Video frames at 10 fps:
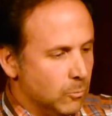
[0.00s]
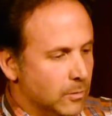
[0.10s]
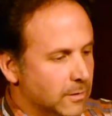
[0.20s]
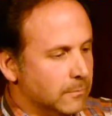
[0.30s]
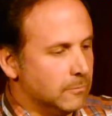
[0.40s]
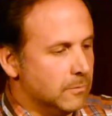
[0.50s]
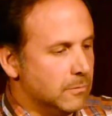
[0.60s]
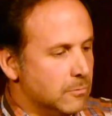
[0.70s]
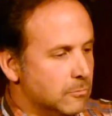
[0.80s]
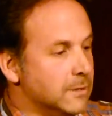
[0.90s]
will
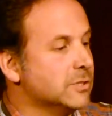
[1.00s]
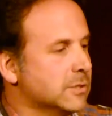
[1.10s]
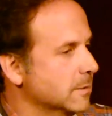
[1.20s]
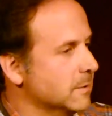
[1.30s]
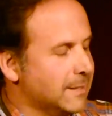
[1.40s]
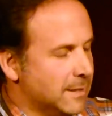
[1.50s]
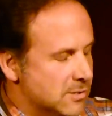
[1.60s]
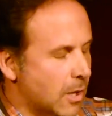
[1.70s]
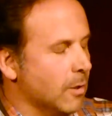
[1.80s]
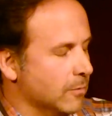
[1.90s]
reach
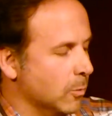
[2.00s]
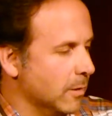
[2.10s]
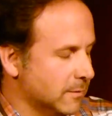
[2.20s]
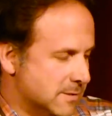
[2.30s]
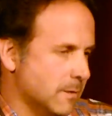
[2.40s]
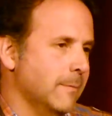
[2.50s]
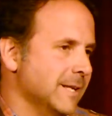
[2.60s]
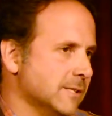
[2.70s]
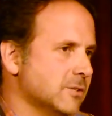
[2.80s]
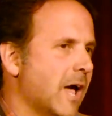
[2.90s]
kids all over the world is an
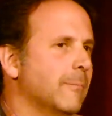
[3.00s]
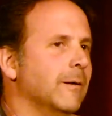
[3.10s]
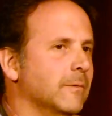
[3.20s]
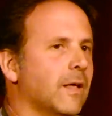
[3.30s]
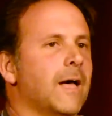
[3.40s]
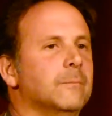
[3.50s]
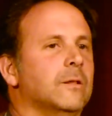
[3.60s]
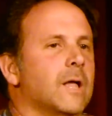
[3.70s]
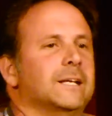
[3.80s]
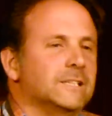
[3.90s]
amazing job. I'm, a, I'm
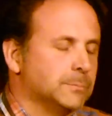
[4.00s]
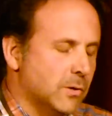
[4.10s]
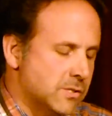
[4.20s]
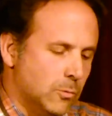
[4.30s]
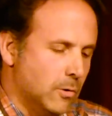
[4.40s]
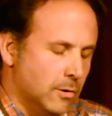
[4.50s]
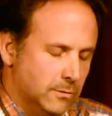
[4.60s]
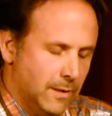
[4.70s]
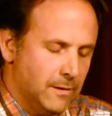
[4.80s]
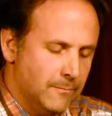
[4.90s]
the luckiest person in the
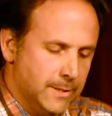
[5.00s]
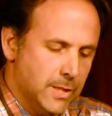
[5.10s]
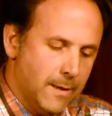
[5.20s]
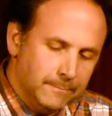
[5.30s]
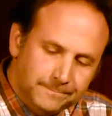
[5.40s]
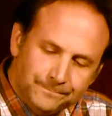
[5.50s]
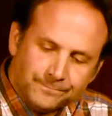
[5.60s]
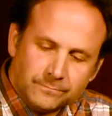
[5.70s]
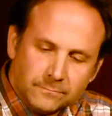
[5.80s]
world. I love my job. I'm